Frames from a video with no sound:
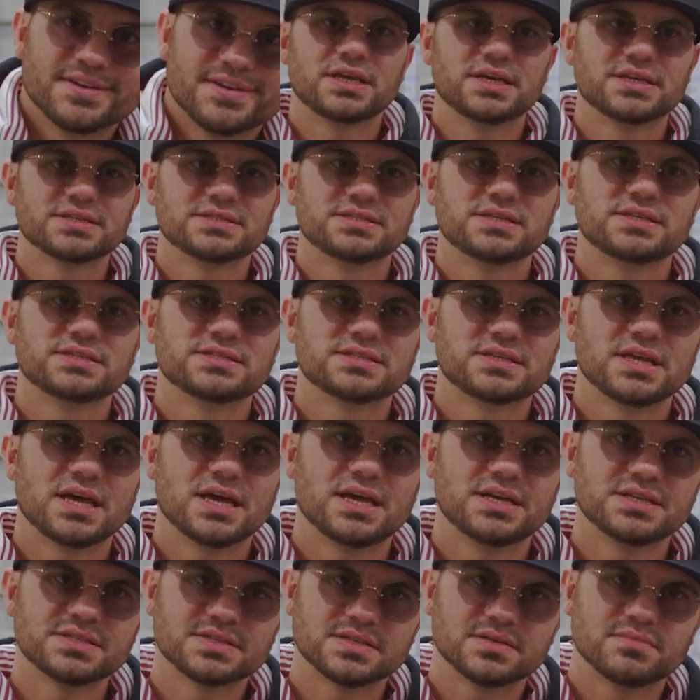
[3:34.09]
Kids these
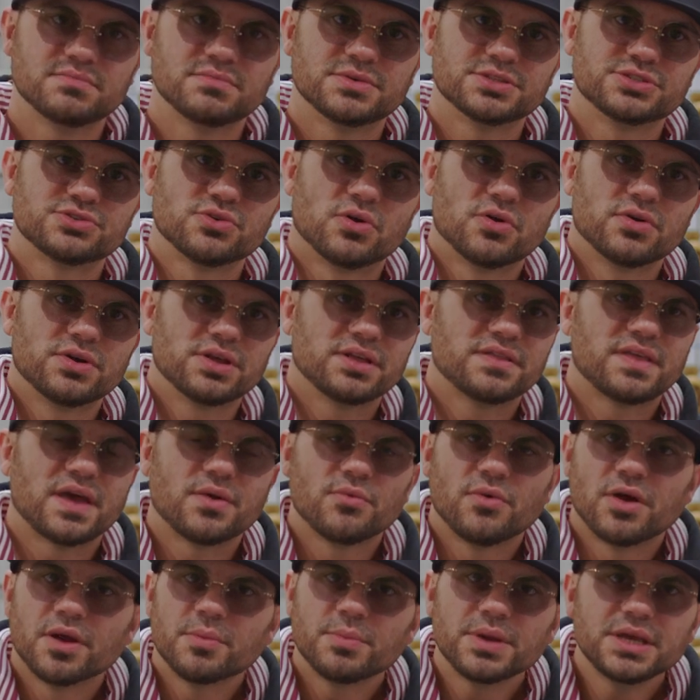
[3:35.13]
days, majority, they
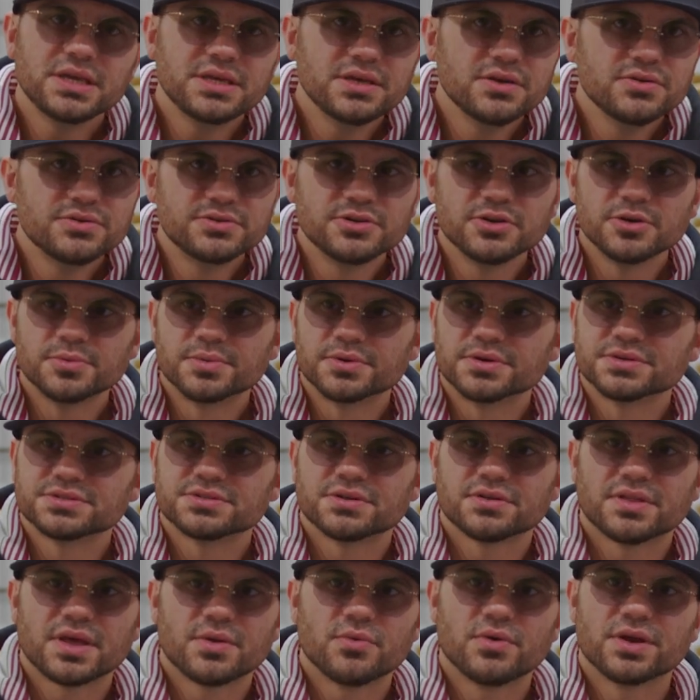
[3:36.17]
want to be YouTubers,
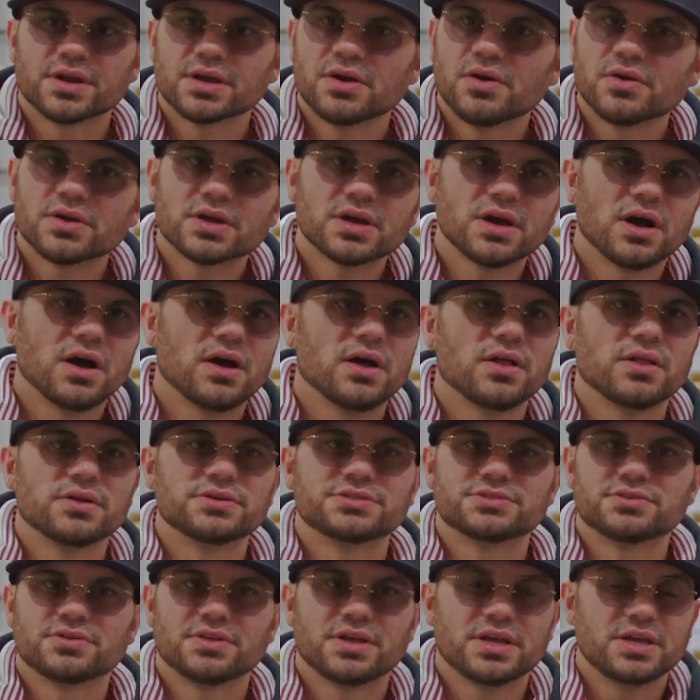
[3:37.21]
or they want to go to
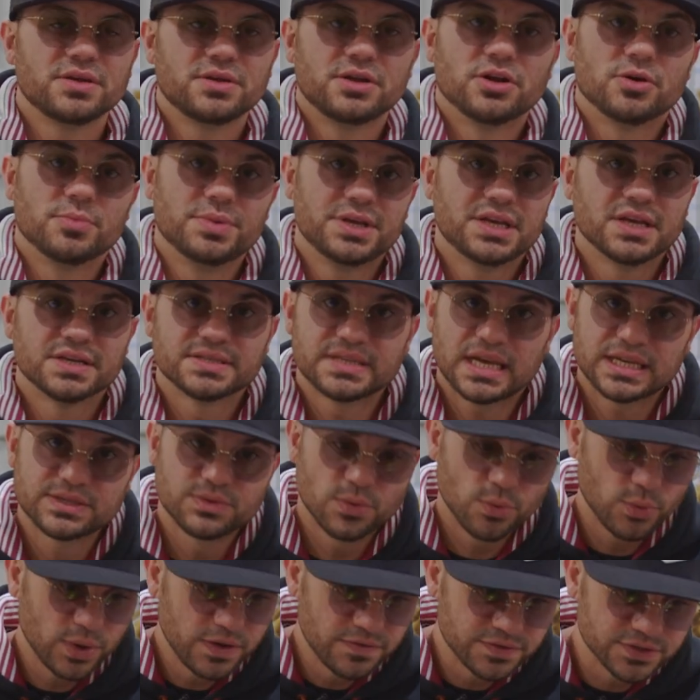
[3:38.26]
college, or that, you know, because that's
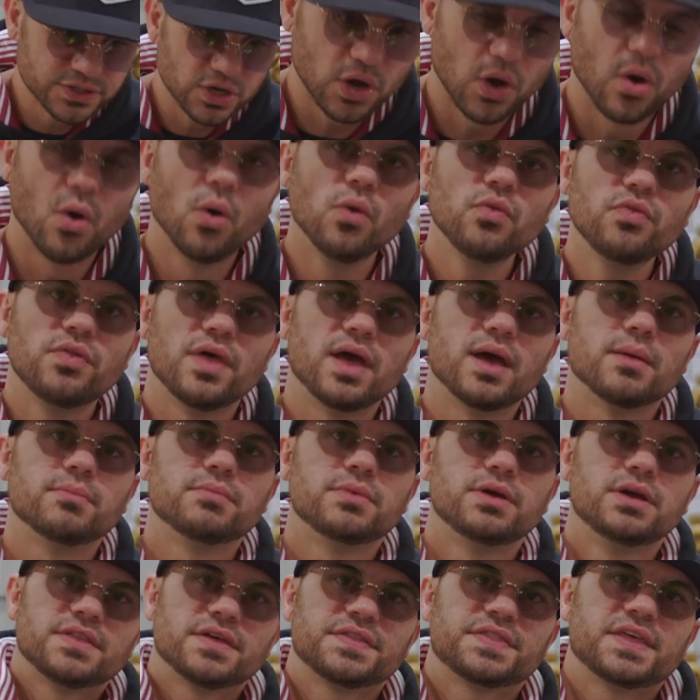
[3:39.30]
what we've told
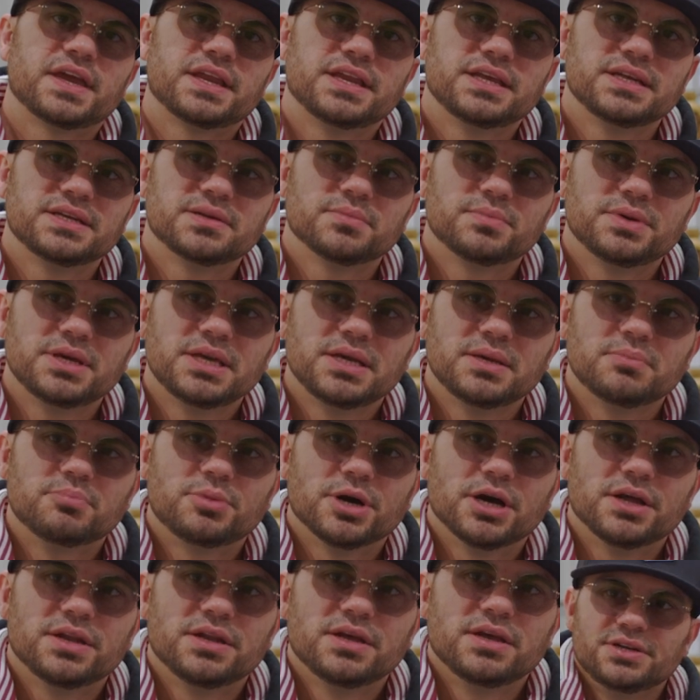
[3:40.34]
them that they need to be.
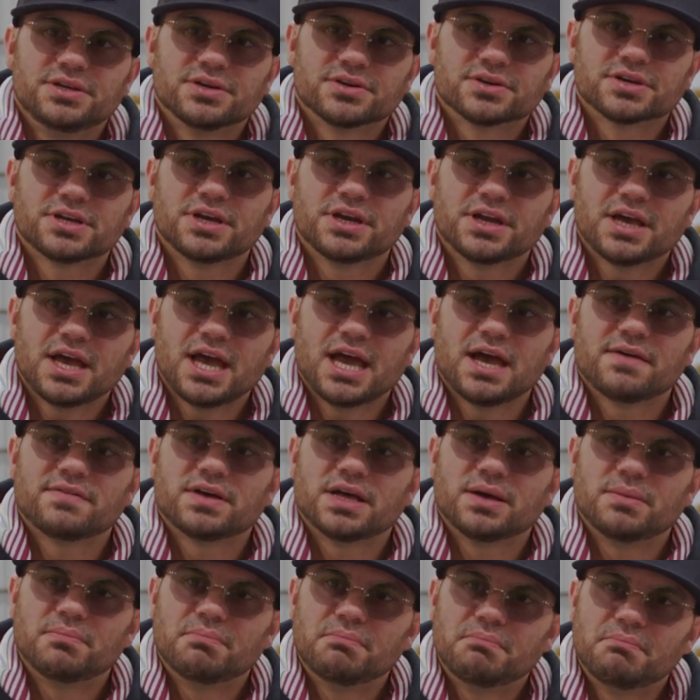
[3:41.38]
But you're going to have
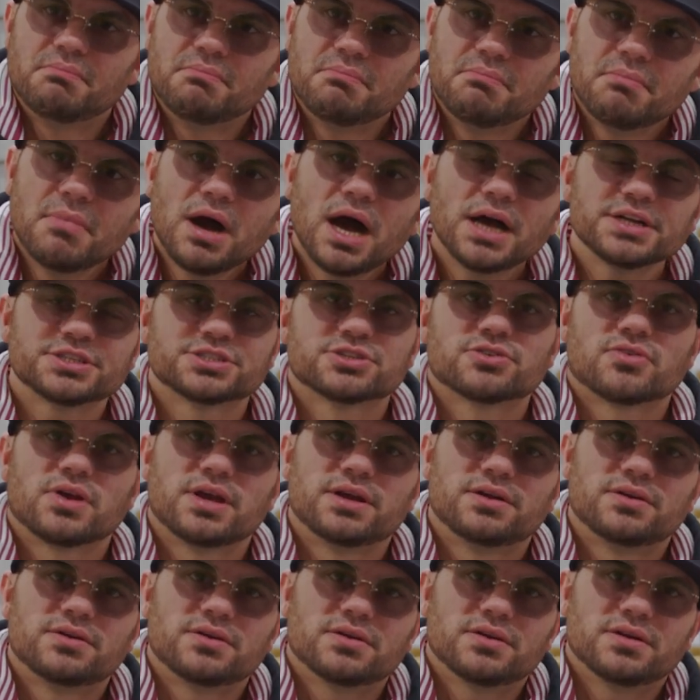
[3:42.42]
a much
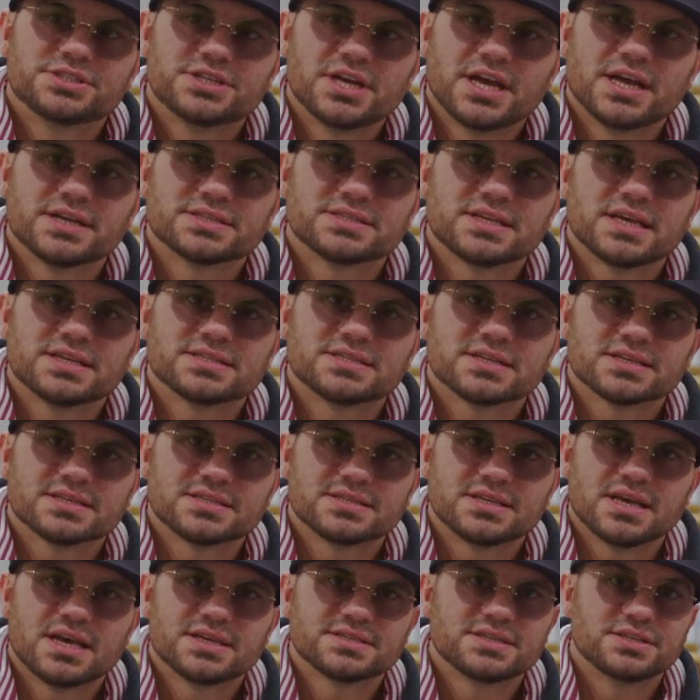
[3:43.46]
greater chance at
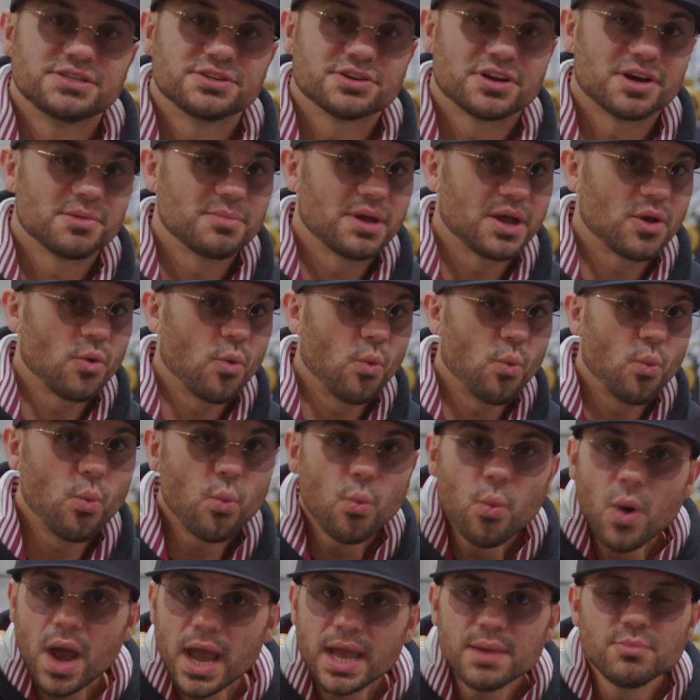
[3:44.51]
success, and you're going to make
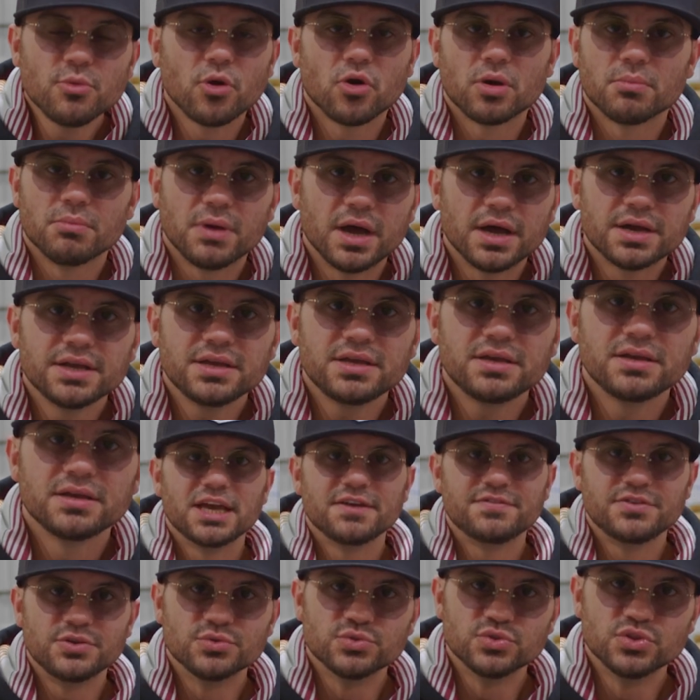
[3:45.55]
way more money
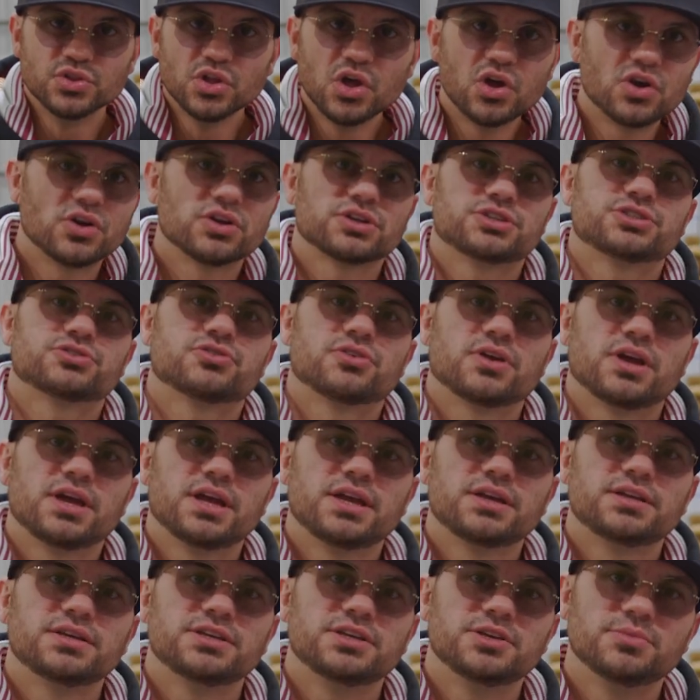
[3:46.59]
if you learn a
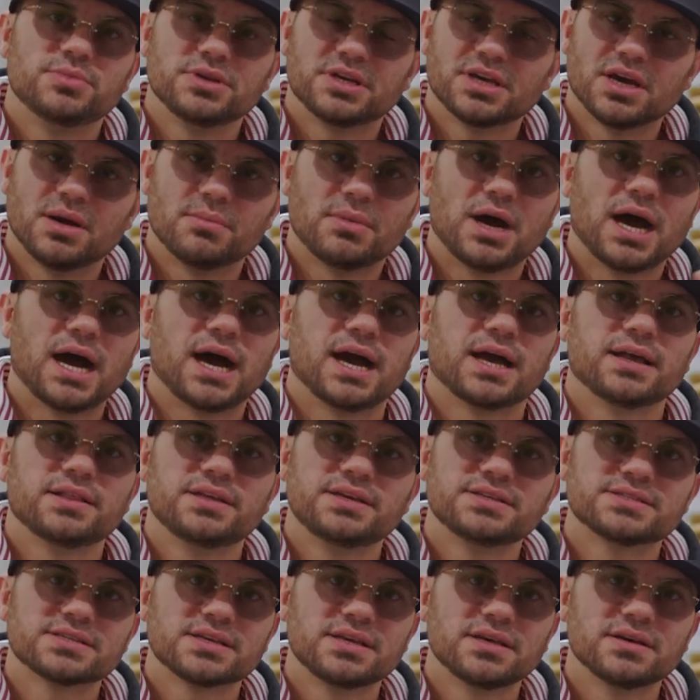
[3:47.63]
trade, you become
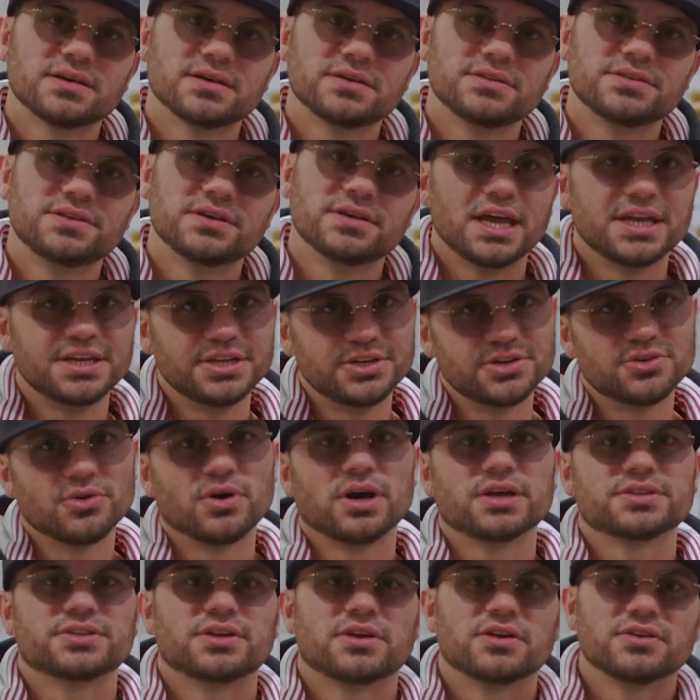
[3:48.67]
highly skilled, and you
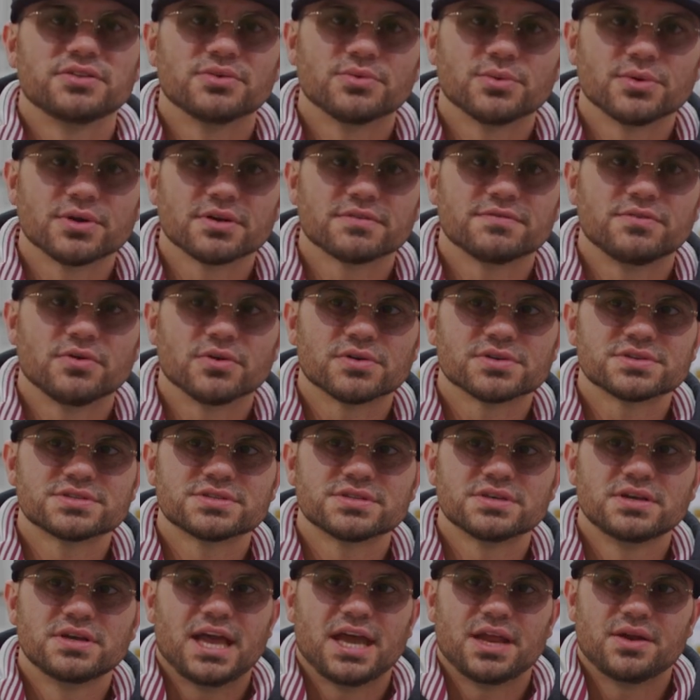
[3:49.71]
go out there in the
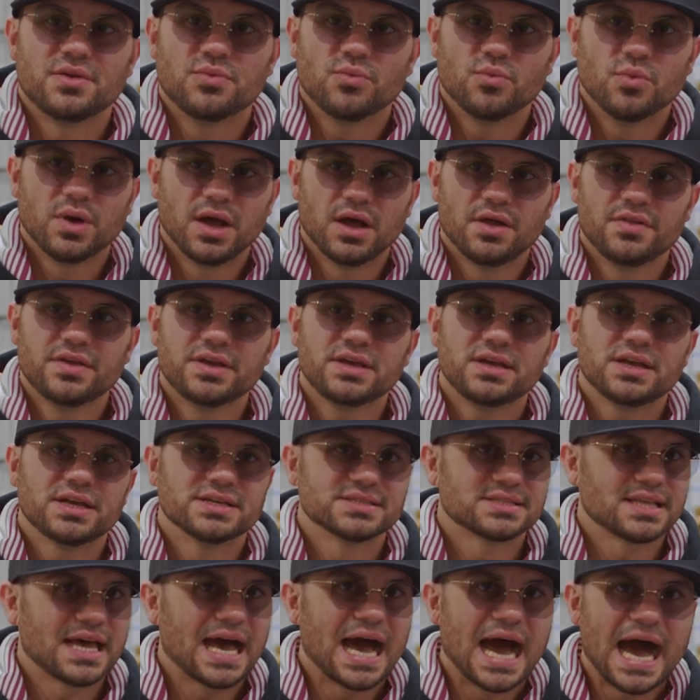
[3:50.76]
workforce. And welding
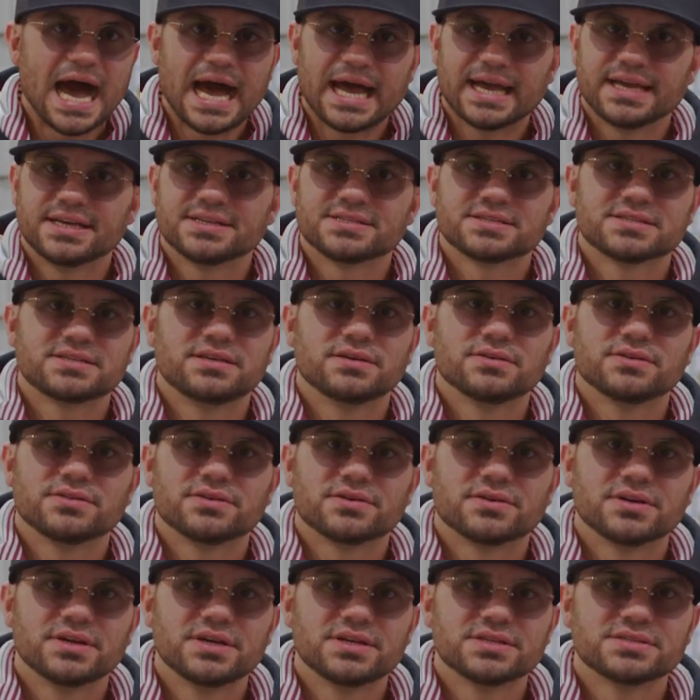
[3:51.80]
is the highest skill
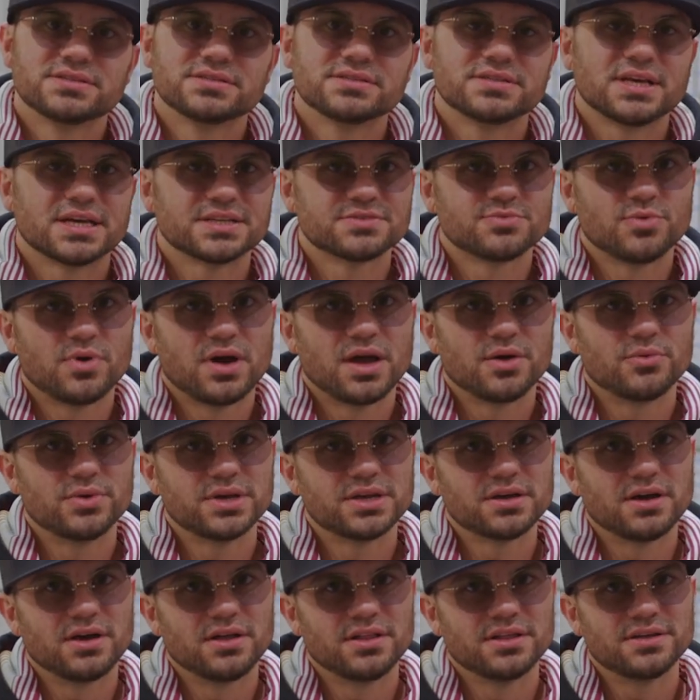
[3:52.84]
there is. That's why we
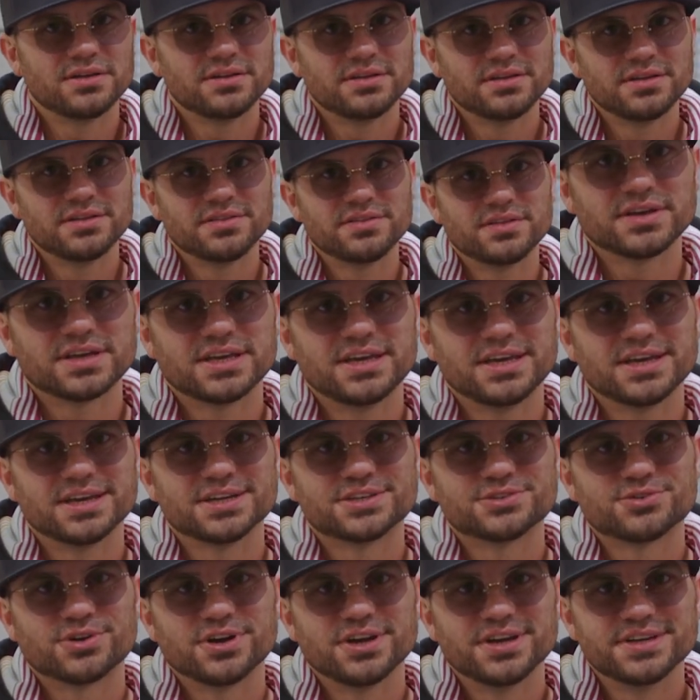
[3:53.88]
call it the king
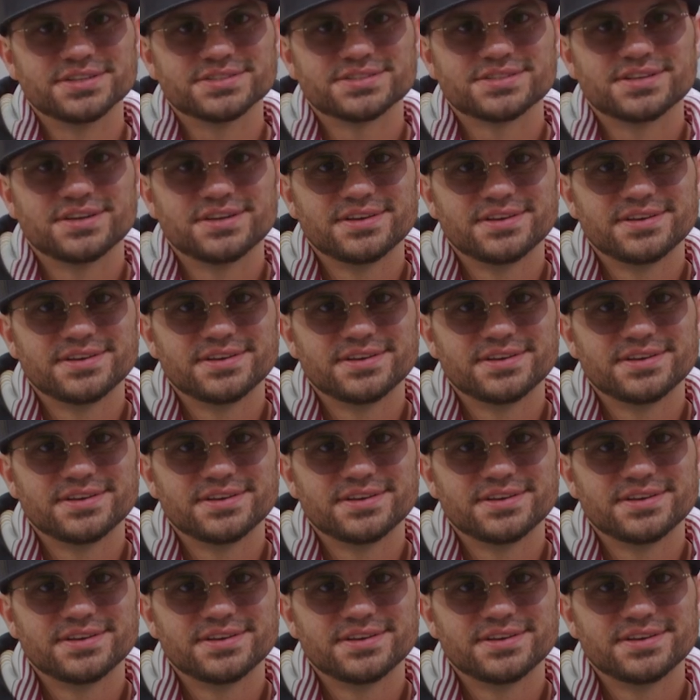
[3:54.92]
of trades.